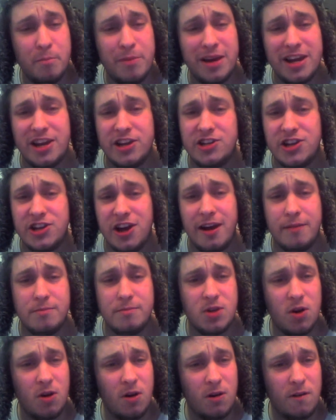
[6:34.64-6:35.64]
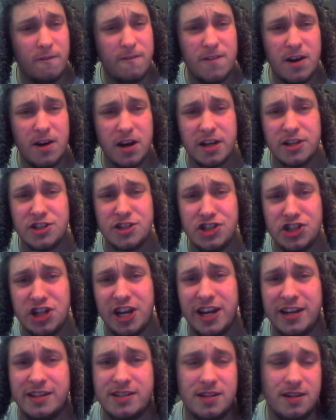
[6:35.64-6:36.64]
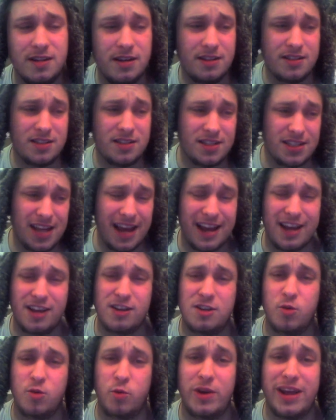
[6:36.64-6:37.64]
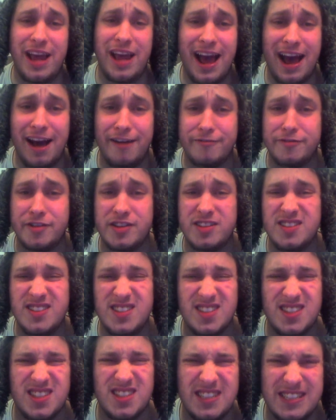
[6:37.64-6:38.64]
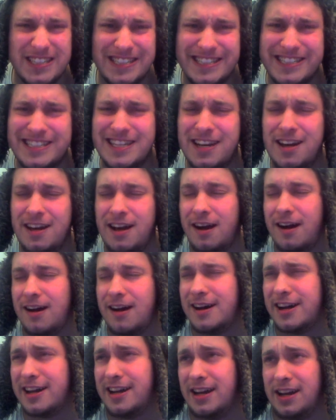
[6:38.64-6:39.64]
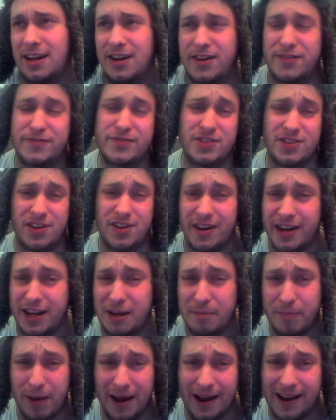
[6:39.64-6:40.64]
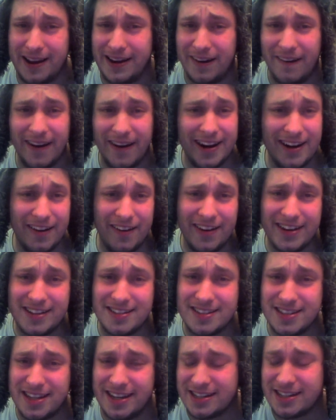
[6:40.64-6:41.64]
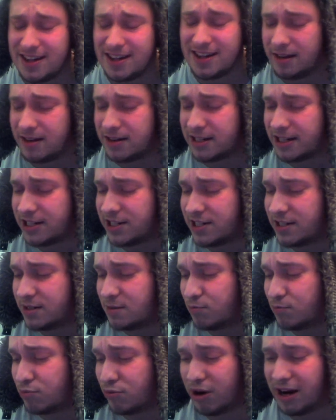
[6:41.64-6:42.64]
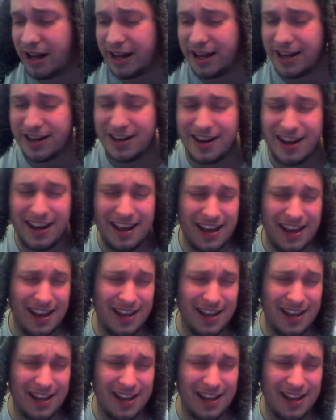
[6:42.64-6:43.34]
Mickie James, hot fucking shit. Second, we have Sunny. I loved Sunny back in 1996. I think she's brilliant.